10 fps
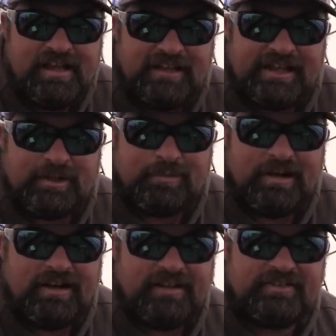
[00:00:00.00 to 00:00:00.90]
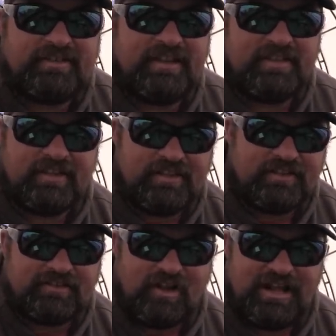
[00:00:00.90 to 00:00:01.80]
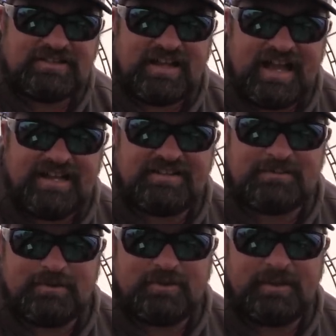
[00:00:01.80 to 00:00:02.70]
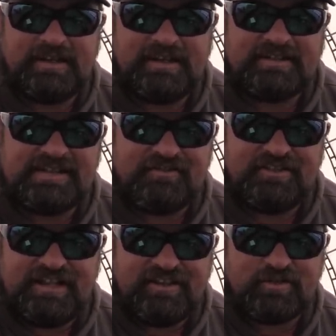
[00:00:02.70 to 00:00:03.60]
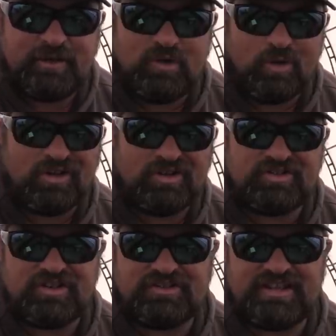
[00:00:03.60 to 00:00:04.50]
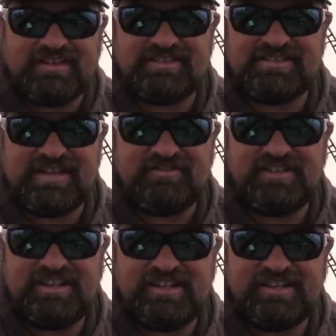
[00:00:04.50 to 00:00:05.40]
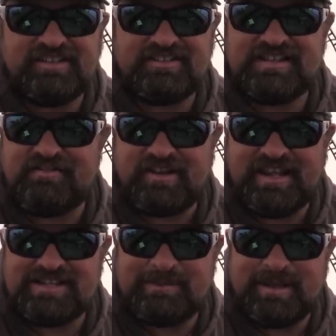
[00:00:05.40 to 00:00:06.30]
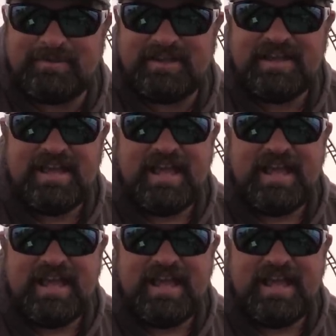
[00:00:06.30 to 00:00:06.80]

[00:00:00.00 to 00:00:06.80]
Lake of the Prairies, the, the slot size is between seventeen and three quarters, or it's, I guess it's seventeen and seven eighths maybe,